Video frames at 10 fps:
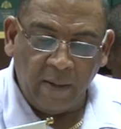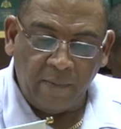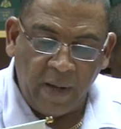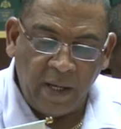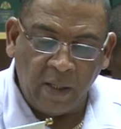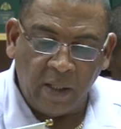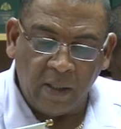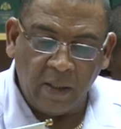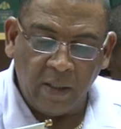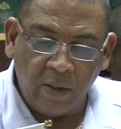a
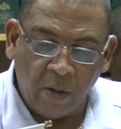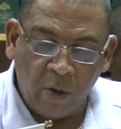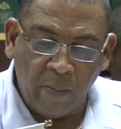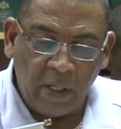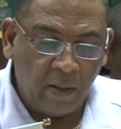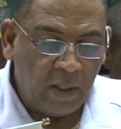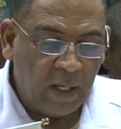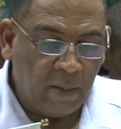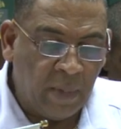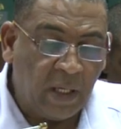final document
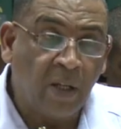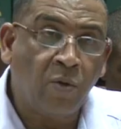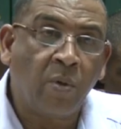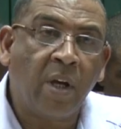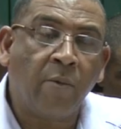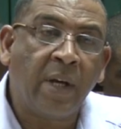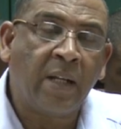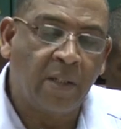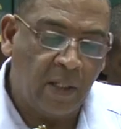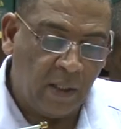and making today a
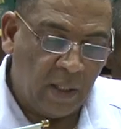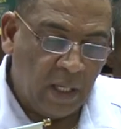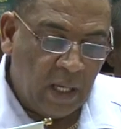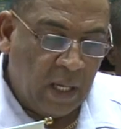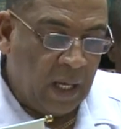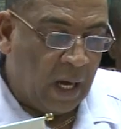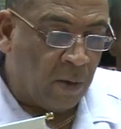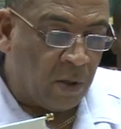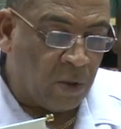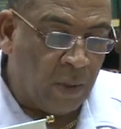reality.
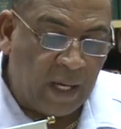I'd also